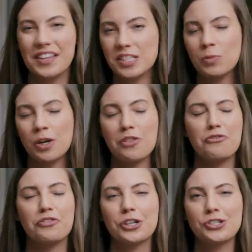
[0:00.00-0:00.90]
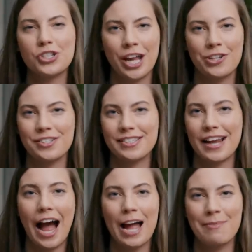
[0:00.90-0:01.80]
This is one of the first changes
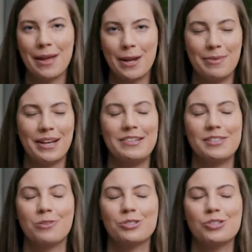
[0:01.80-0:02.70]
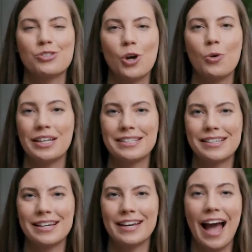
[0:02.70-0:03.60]
that I made because it was so
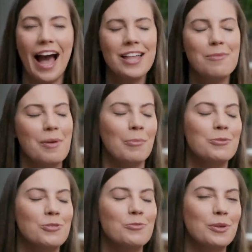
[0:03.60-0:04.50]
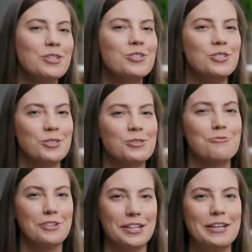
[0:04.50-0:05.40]
easy. And a bamboo toothbrush just looks
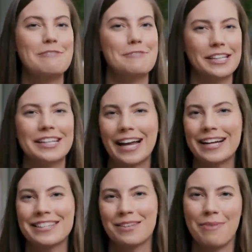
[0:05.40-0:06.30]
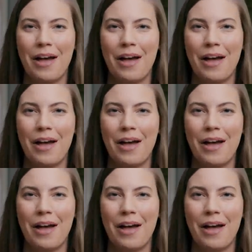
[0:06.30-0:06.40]
really, really nice in the